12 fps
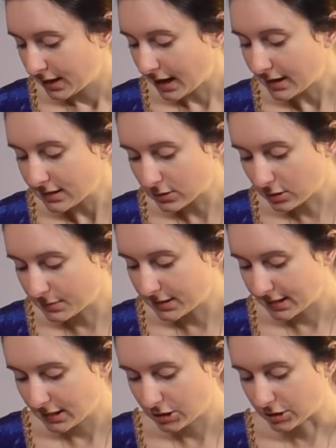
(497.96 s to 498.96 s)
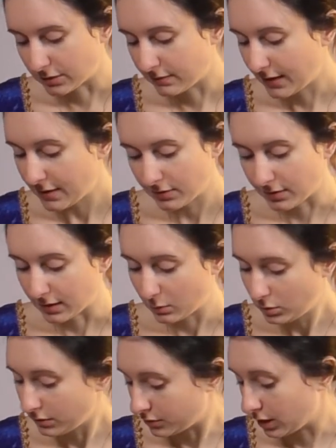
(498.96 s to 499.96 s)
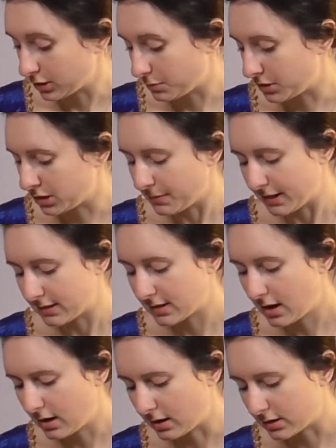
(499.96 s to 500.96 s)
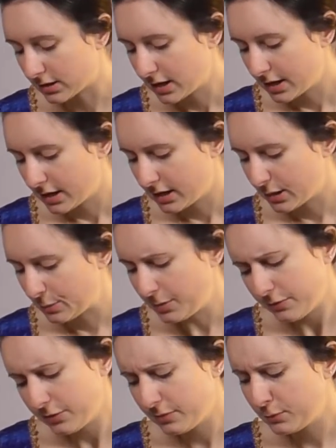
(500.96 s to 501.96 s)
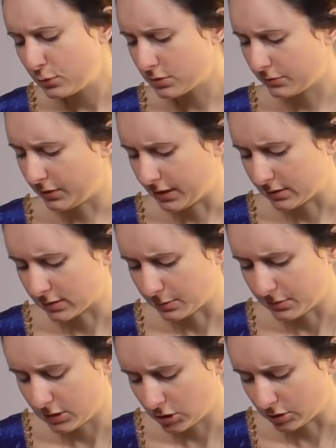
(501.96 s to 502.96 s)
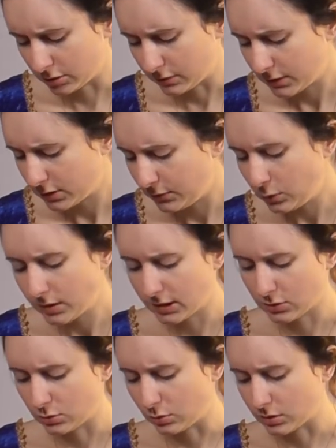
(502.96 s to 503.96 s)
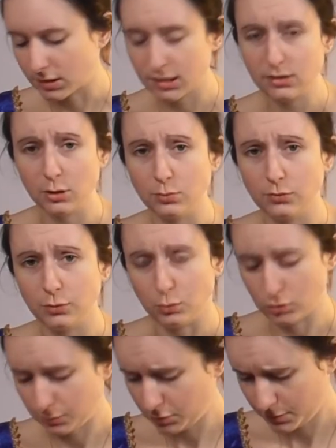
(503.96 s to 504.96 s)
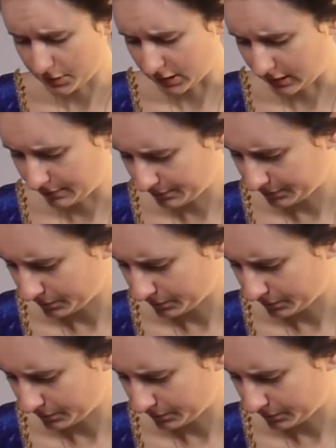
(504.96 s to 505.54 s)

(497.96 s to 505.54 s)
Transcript: and his commendation of everything would have touched Mrs. Bennet's heart, but for the mortifying supposition of his viewing it all as his own future property.